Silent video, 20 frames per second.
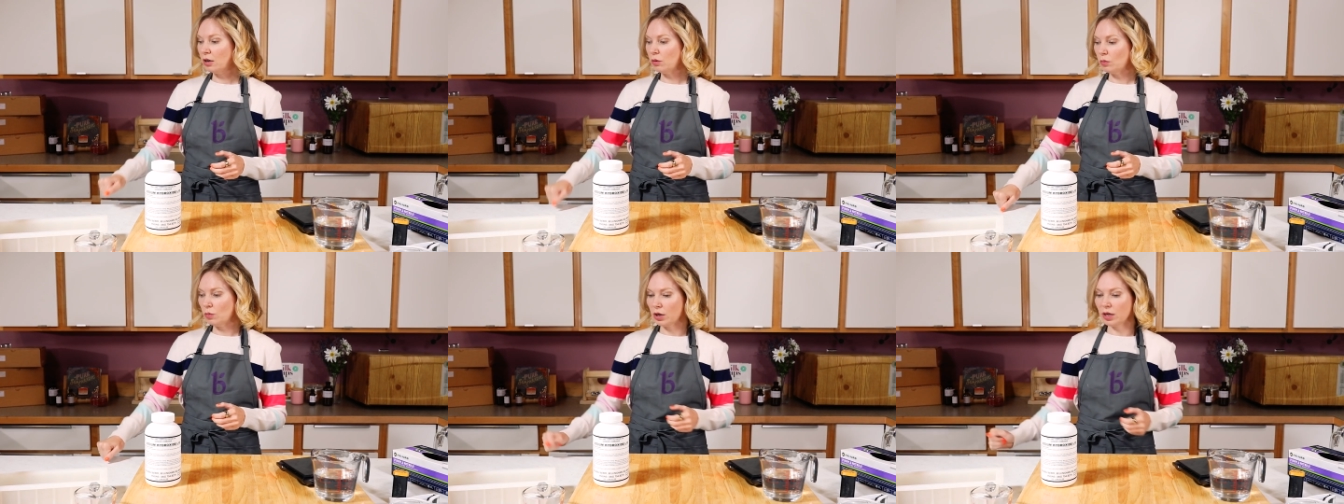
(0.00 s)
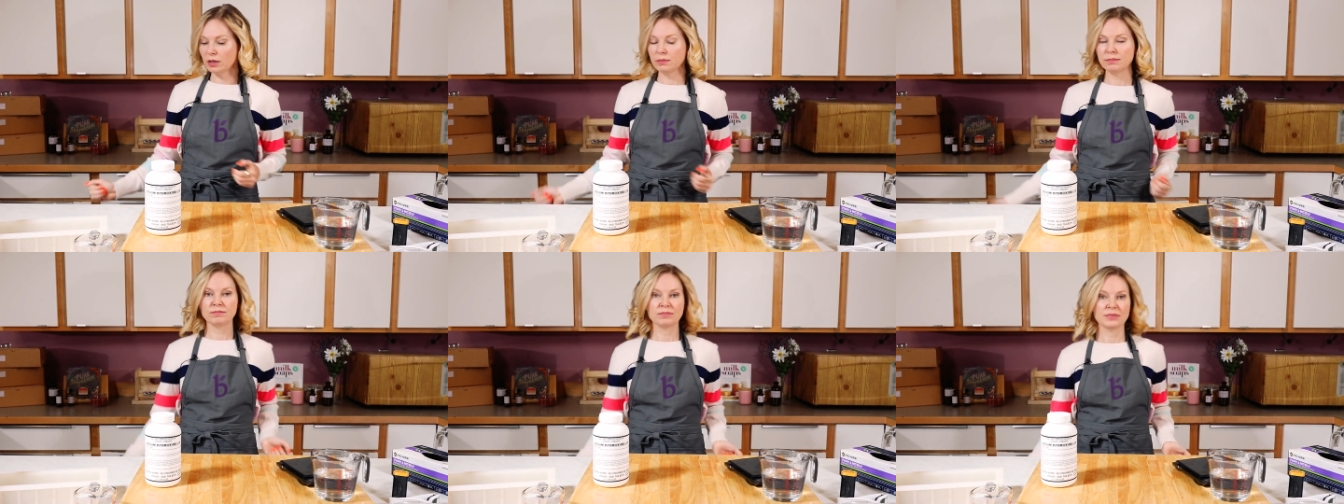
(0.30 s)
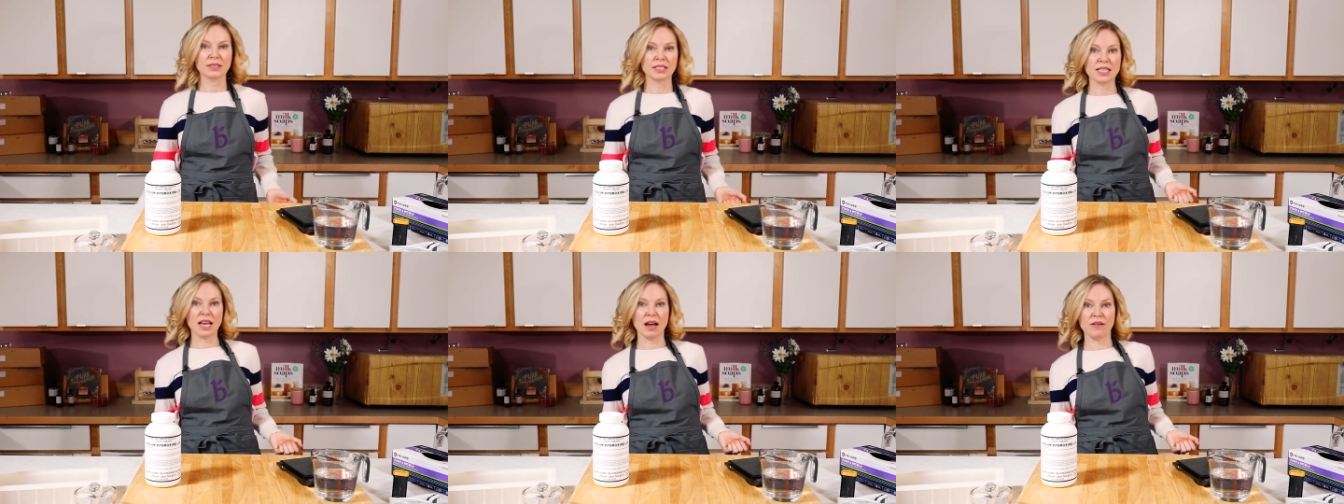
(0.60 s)
on wood,
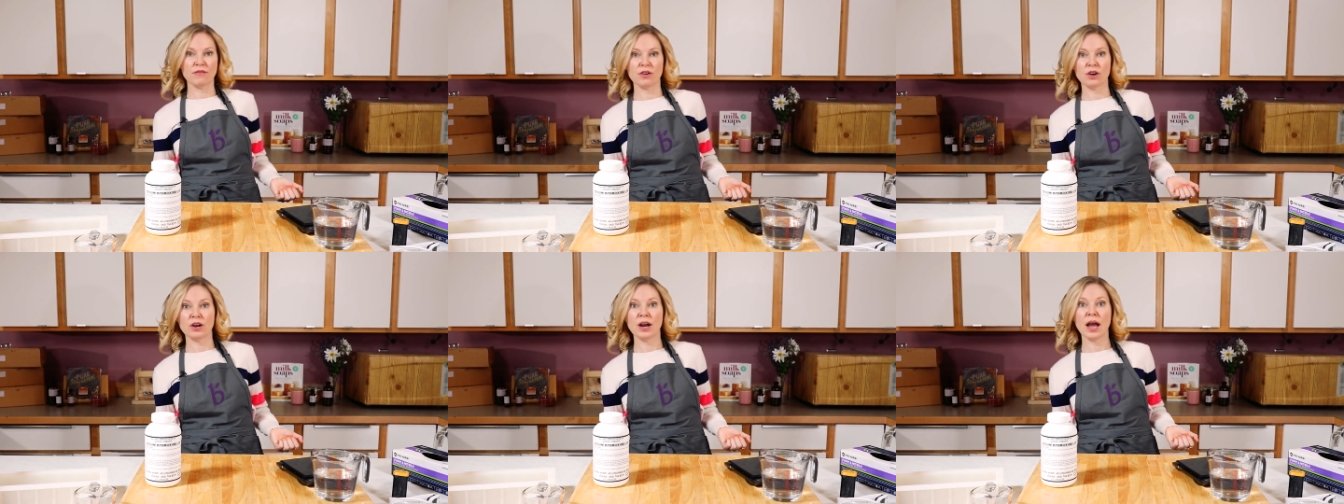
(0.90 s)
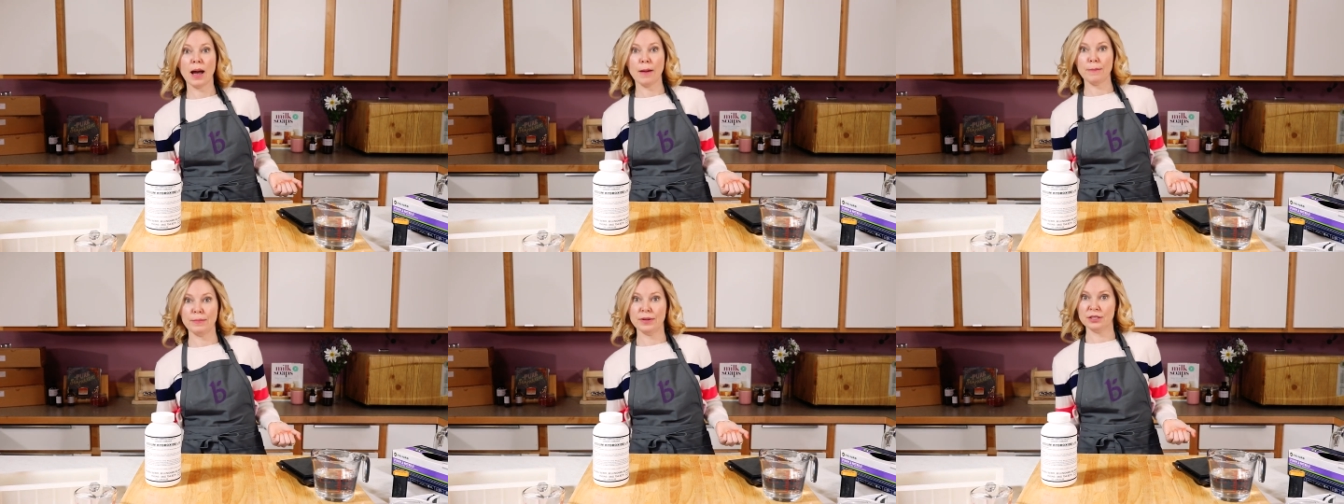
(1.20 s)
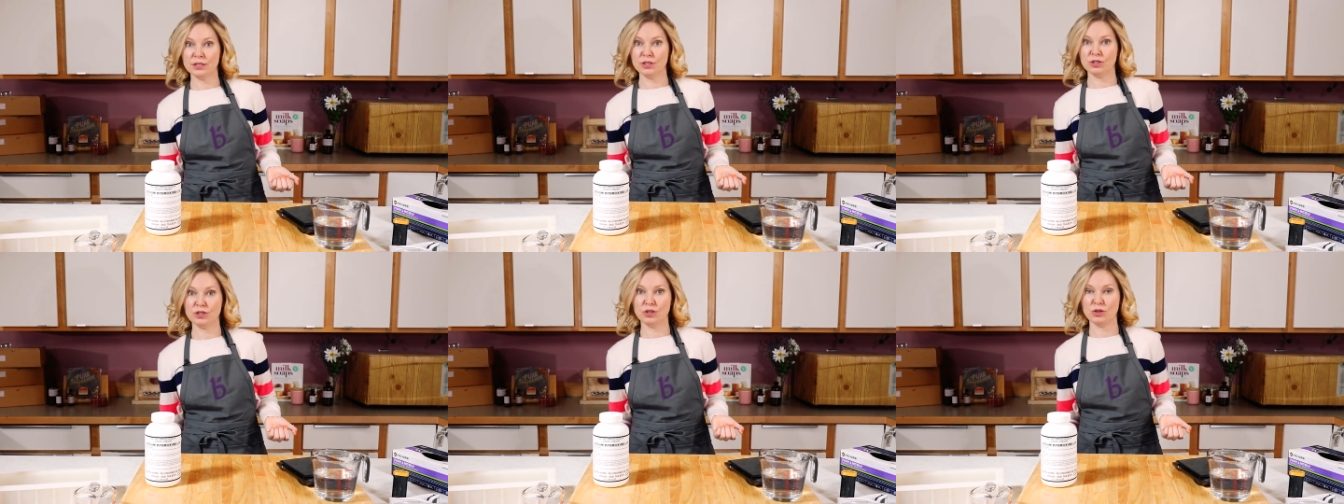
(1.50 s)
never
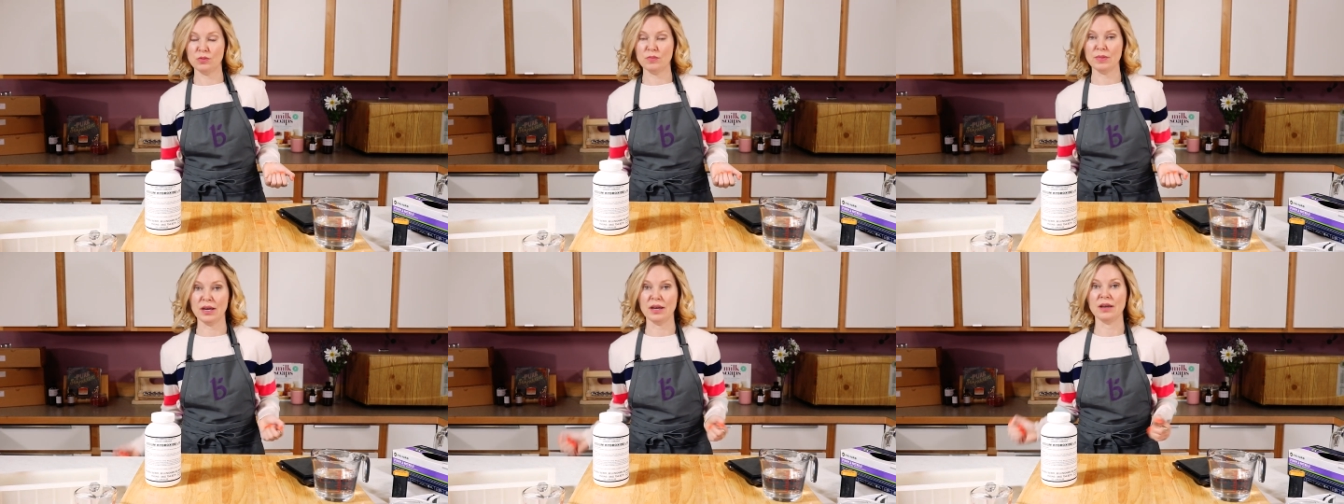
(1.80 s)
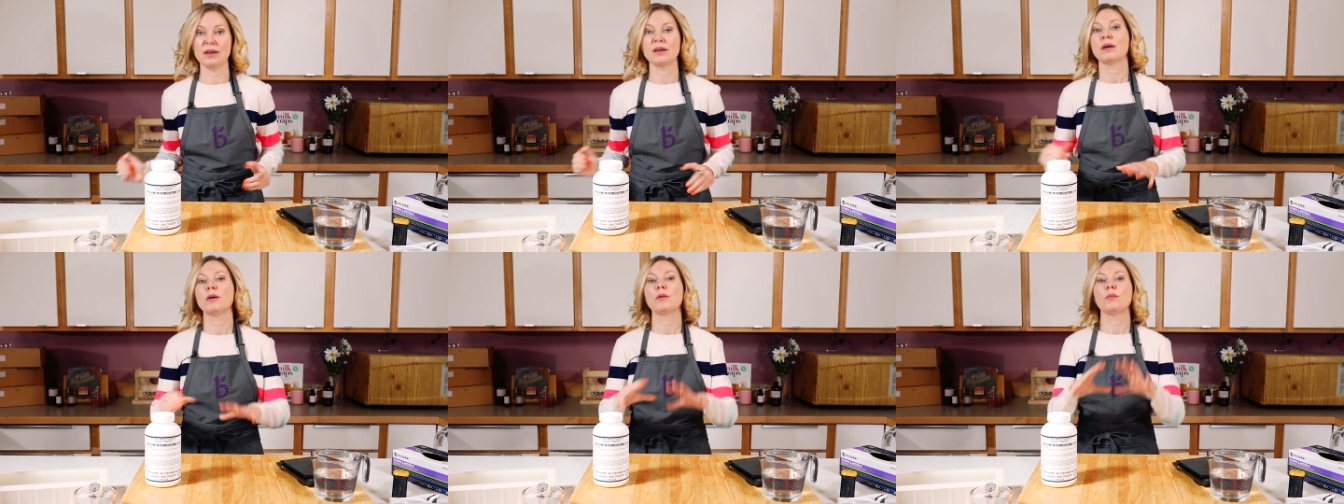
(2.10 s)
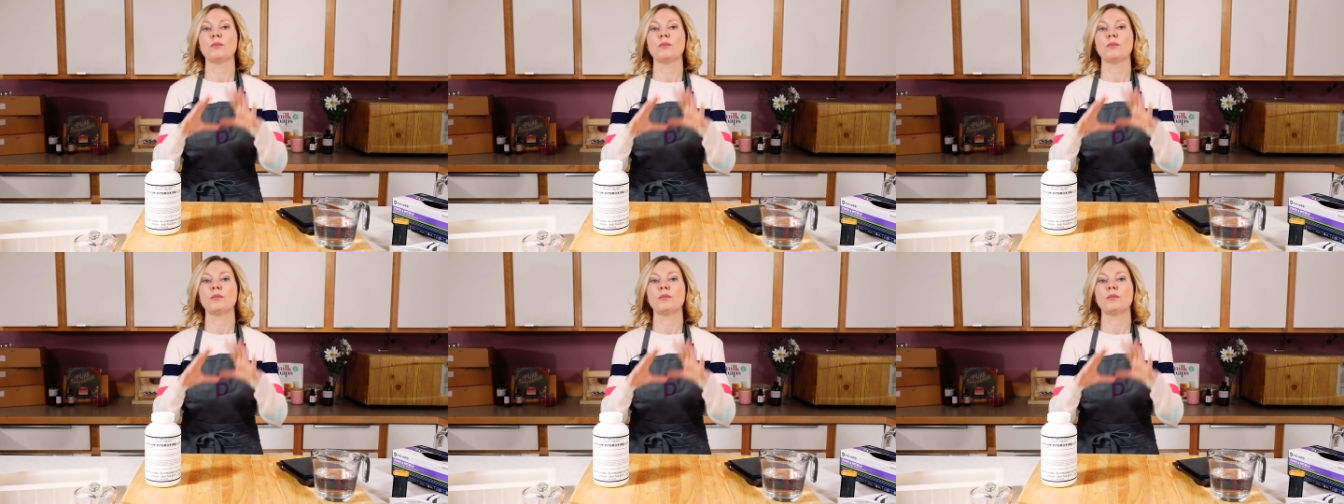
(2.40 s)
happened to me.